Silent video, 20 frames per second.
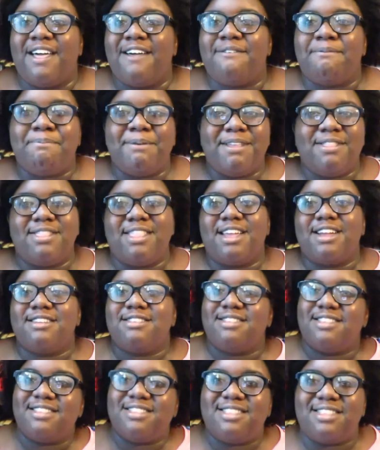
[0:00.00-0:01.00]
that have been
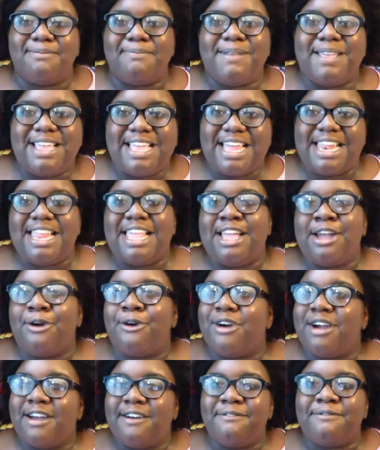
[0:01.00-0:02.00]
there since the beginning
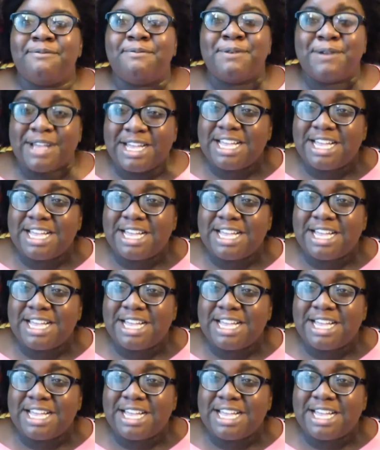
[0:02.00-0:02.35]
or have